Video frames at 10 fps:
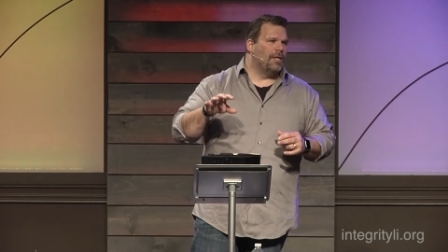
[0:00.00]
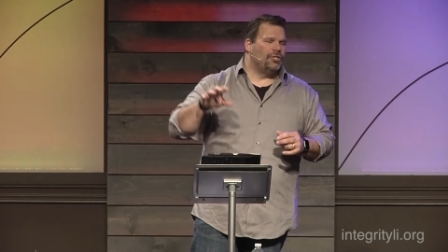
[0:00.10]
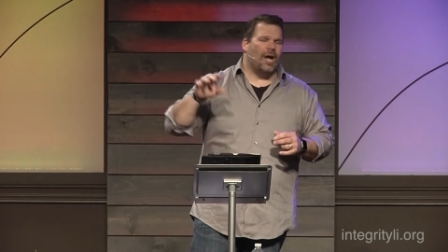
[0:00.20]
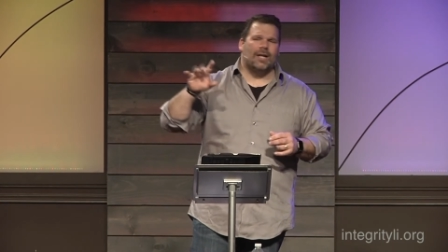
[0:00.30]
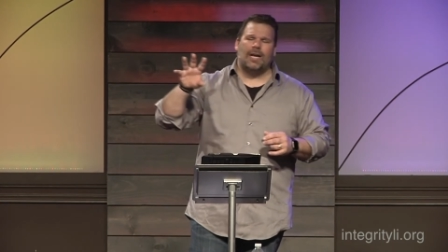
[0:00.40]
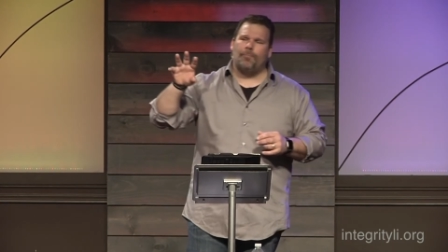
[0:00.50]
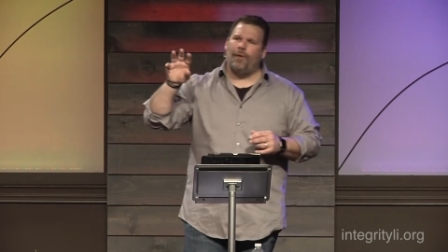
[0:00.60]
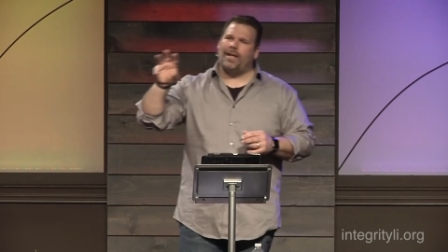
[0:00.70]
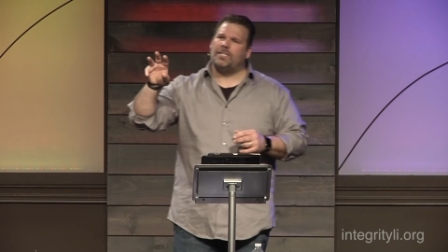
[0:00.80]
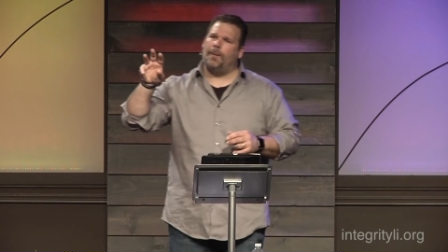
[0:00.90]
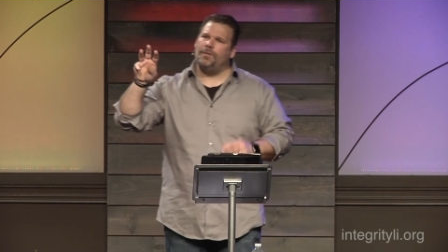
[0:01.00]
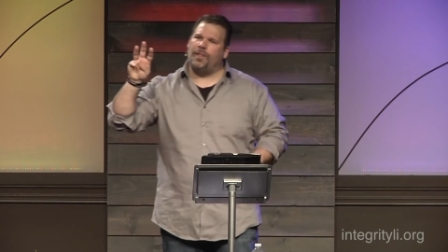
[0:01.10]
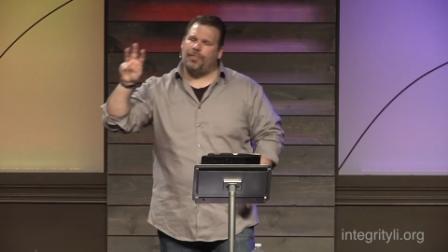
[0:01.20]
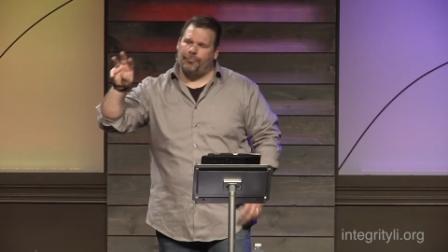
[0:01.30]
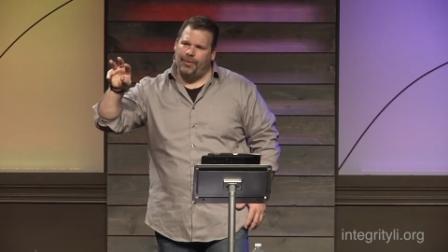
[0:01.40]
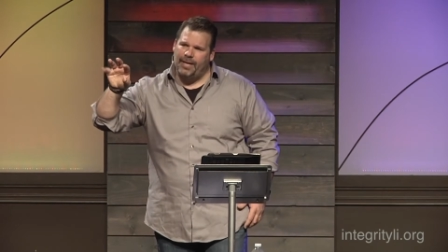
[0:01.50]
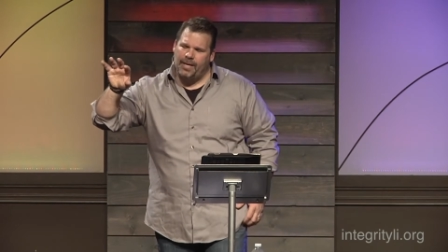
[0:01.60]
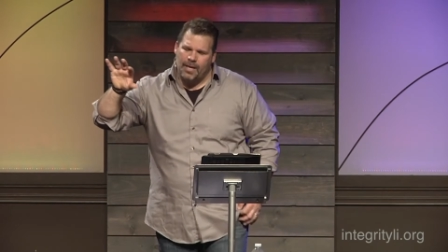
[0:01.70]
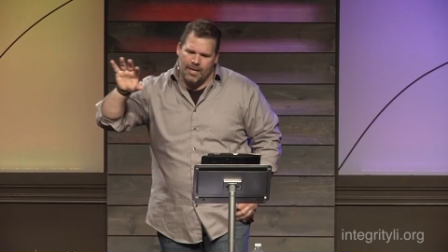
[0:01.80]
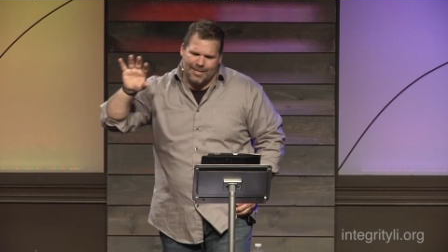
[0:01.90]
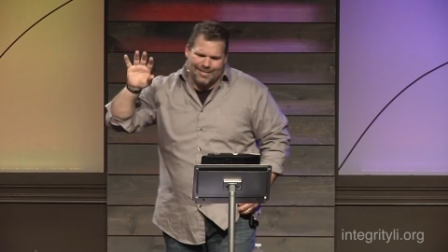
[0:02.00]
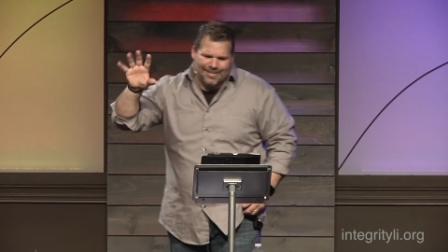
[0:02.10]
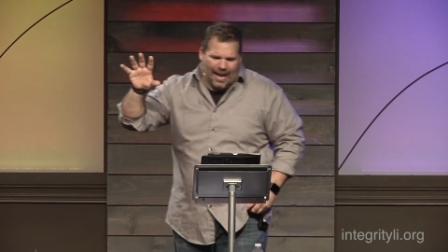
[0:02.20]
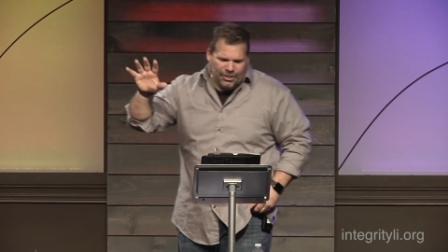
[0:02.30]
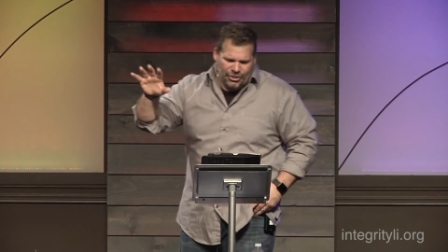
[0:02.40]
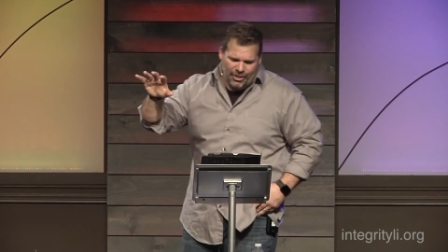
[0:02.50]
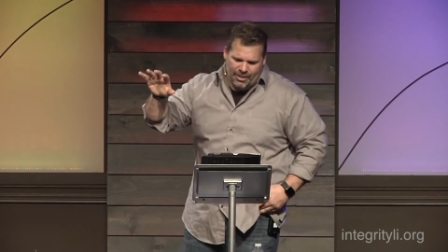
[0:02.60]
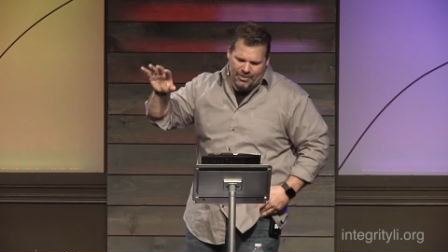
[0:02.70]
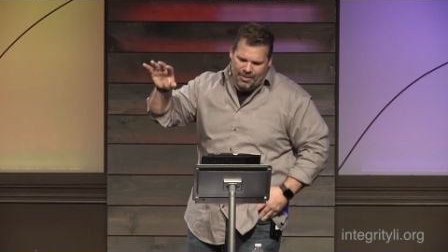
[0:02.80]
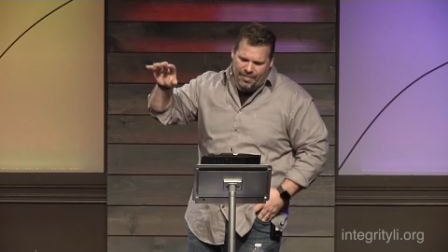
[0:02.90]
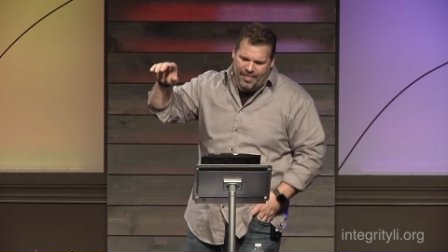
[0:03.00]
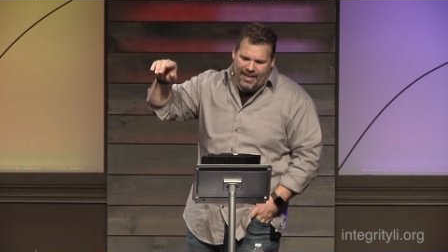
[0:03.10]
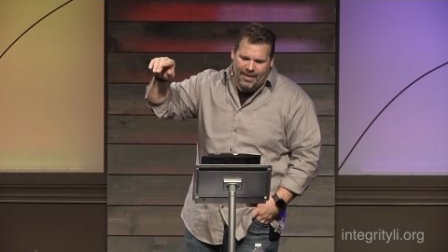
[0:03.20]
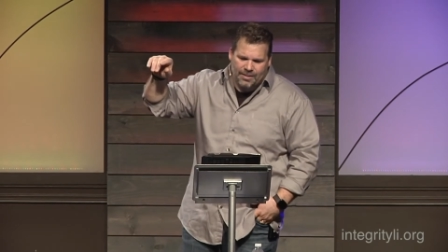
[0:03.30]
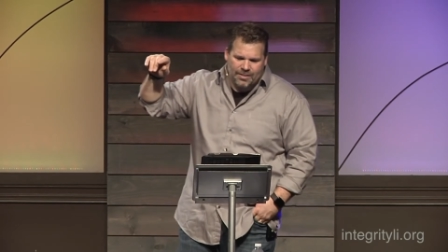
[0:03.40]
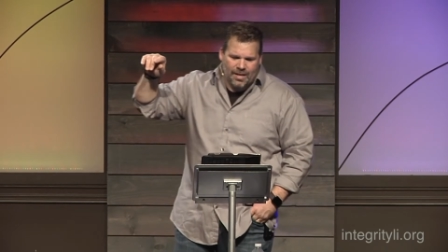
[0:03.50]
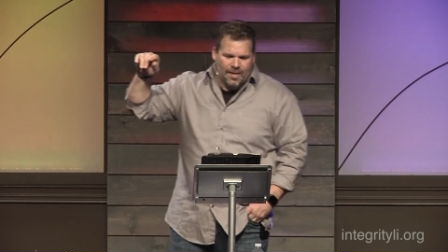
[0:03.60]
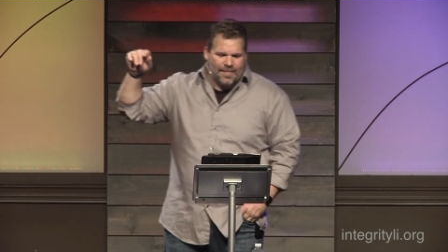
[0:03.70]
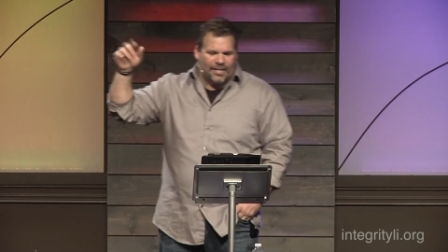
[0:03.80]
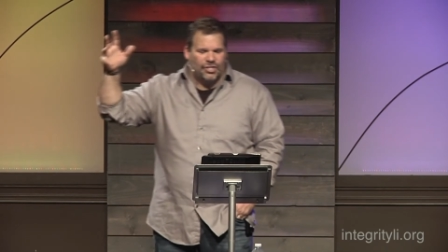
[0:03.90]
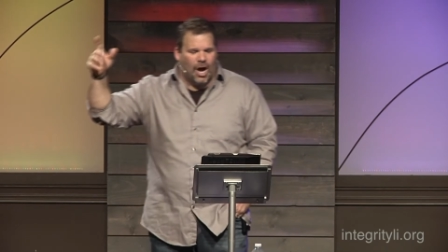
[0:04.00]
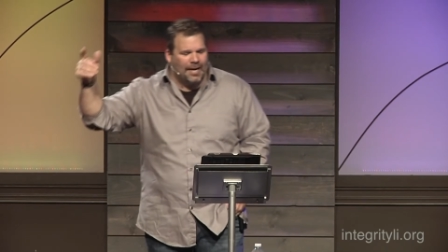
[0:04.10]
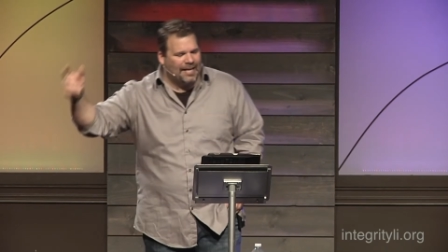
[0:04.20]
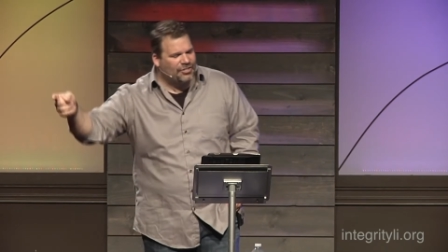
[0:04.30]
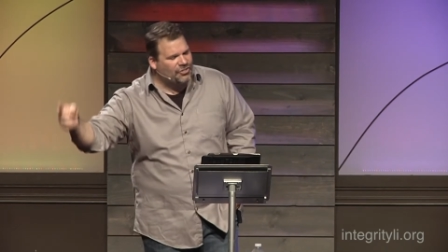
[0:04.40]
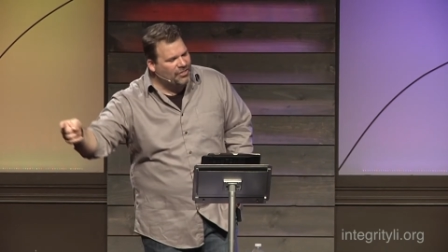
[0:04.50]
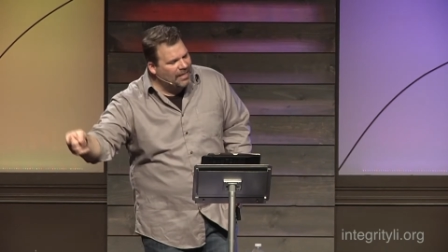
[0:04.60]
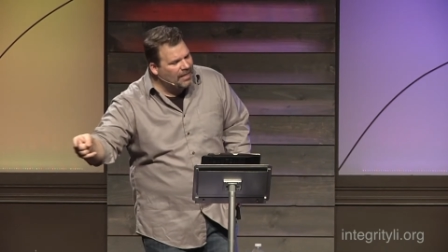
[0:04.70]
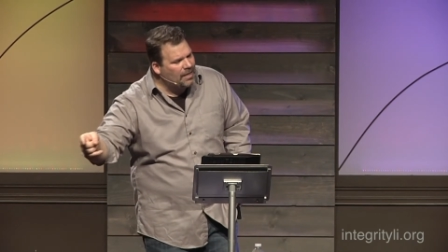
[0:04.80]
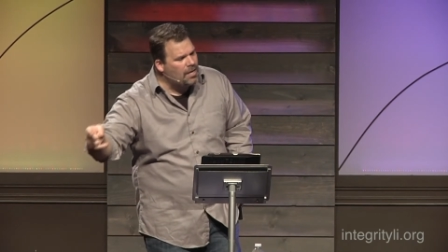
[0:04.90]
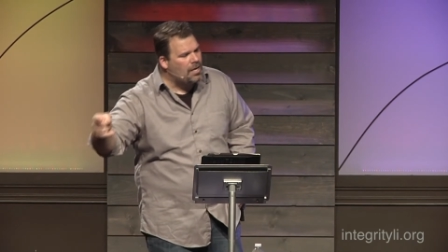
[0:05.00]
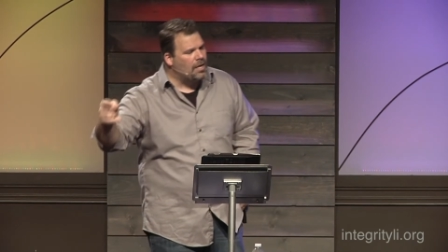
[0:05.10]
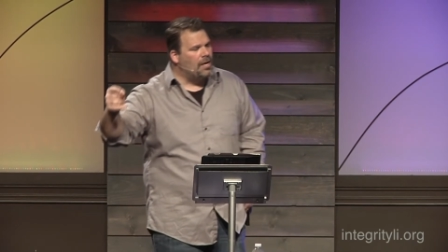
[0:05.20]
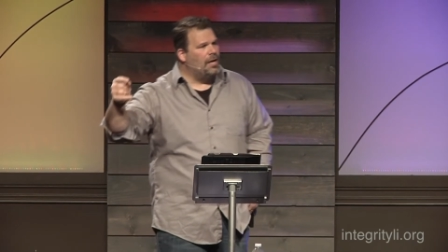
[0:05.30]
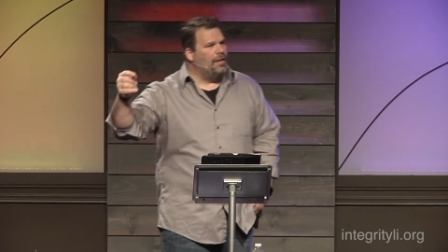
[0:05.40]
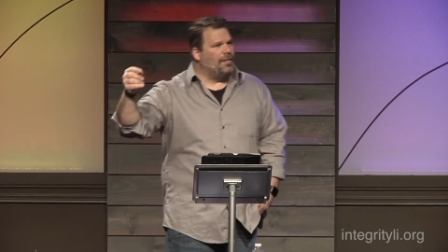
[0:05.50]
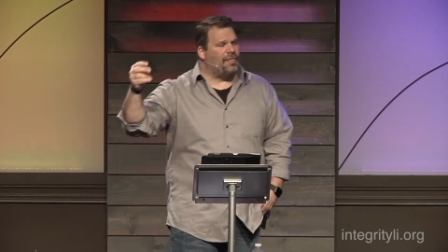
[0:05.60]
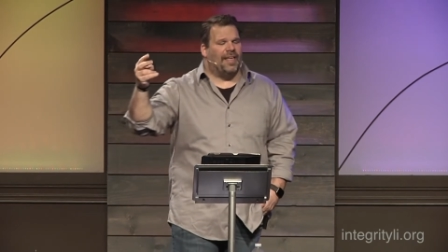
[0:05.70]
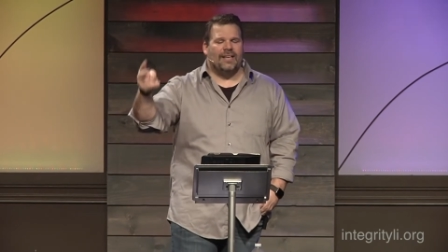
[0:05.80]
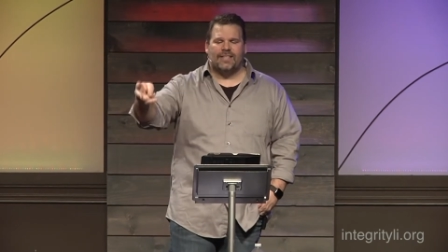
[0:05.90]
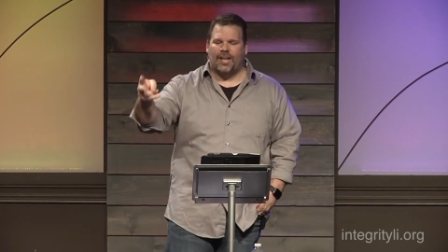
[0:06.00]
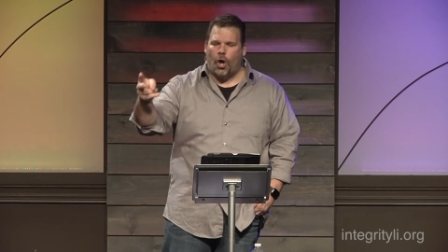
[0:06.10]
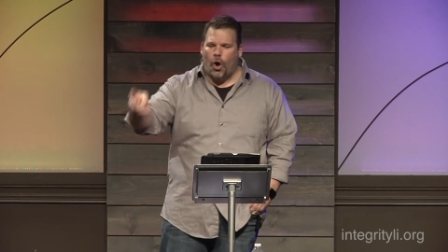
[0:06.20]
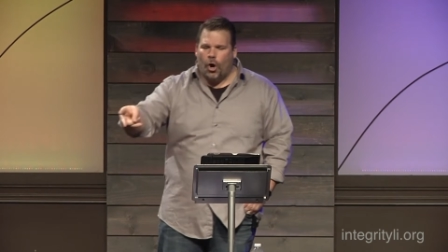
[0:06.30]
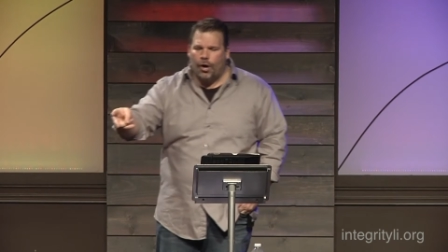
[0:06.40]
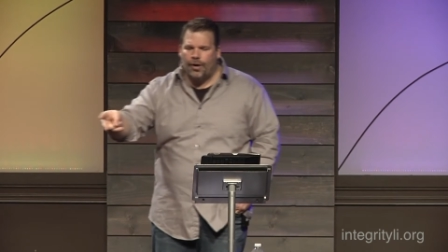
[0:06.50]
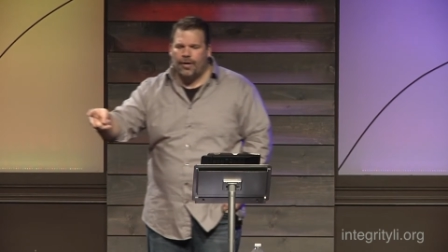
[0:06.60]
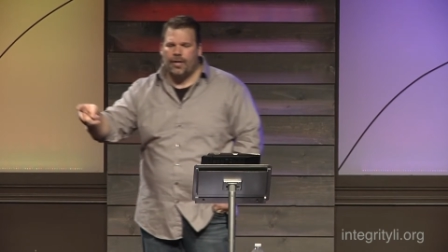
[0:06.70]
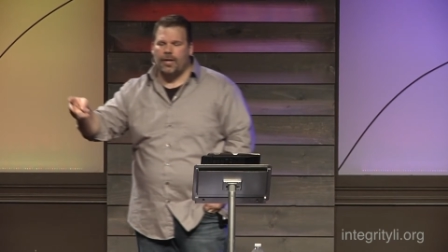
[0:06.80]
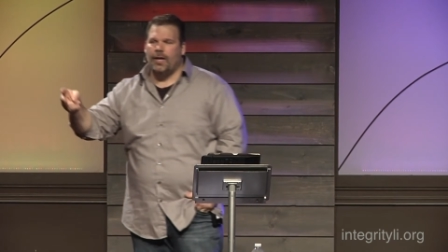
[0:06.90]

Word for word: John kind of breaks up into three sections the things that John has seen, the things that are,